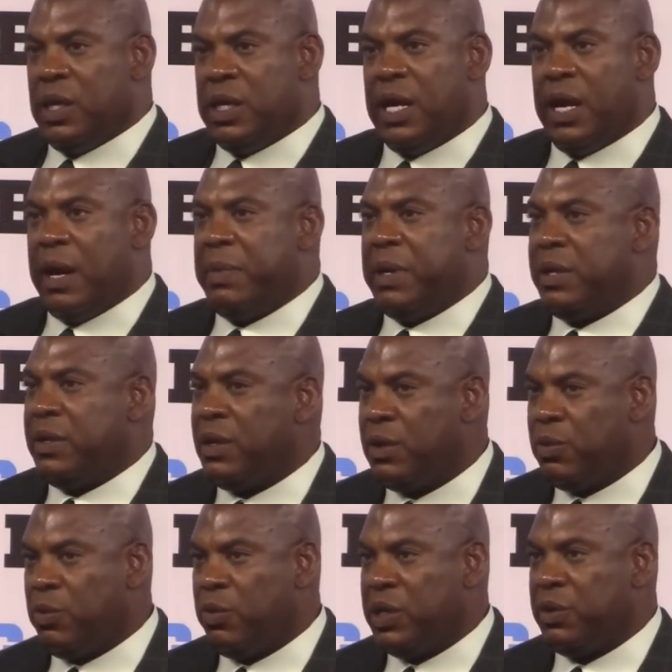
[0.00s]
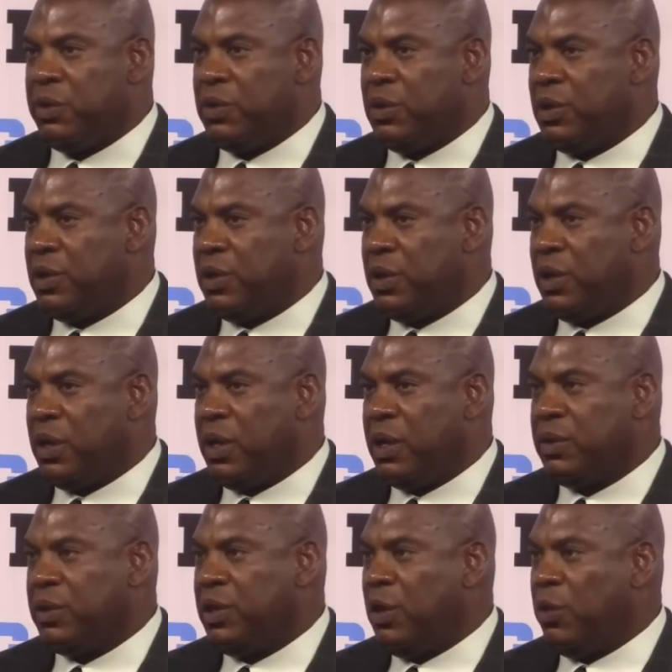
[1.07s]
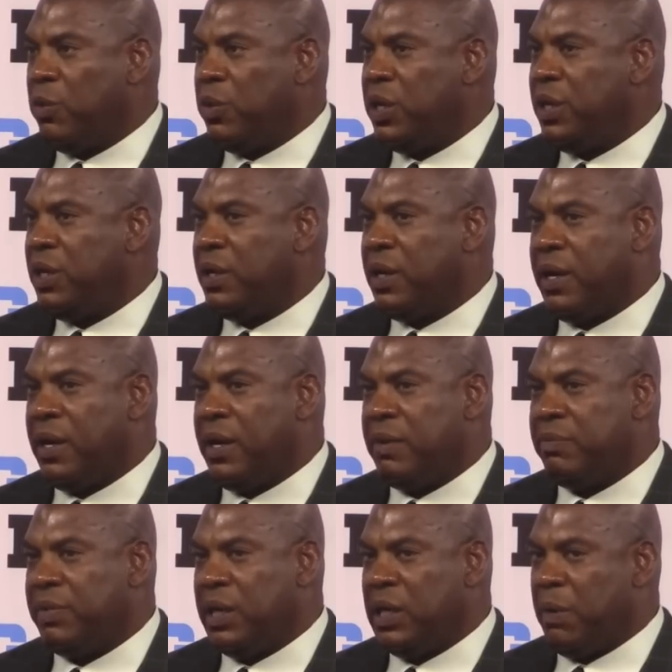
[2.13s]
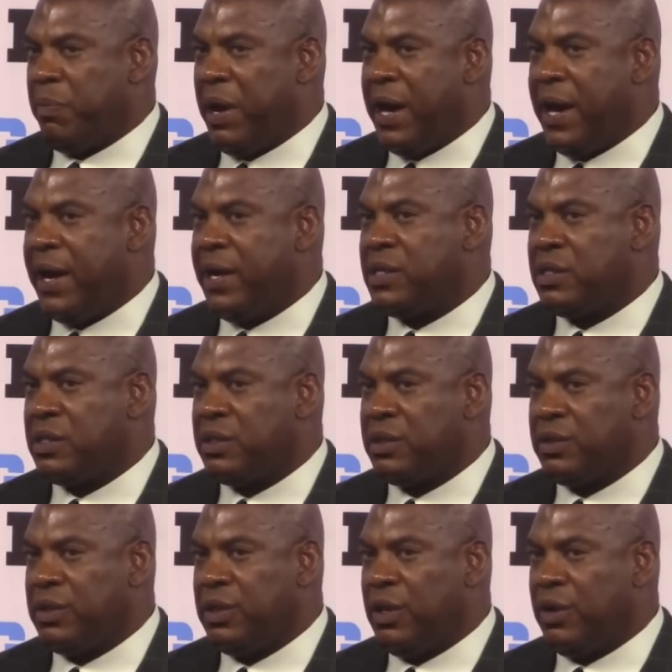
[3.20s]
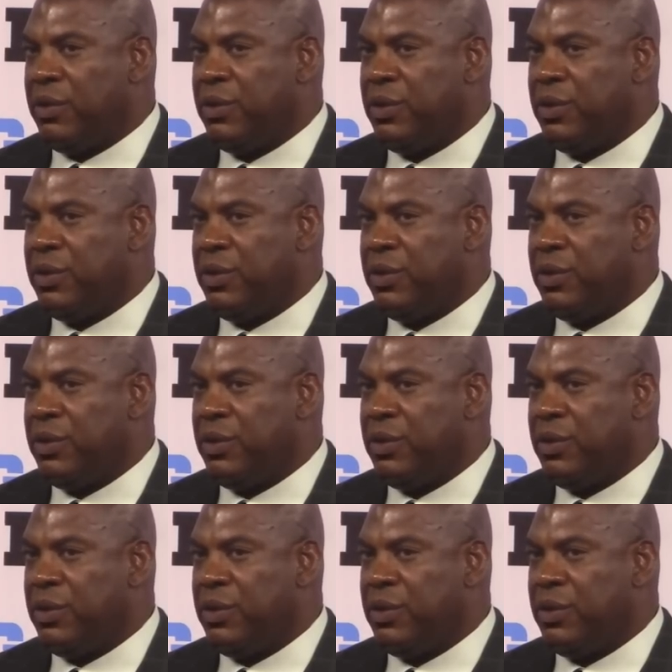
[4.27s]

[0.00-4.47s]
Yeah, I mean, we, you know, we um, in the past, you know,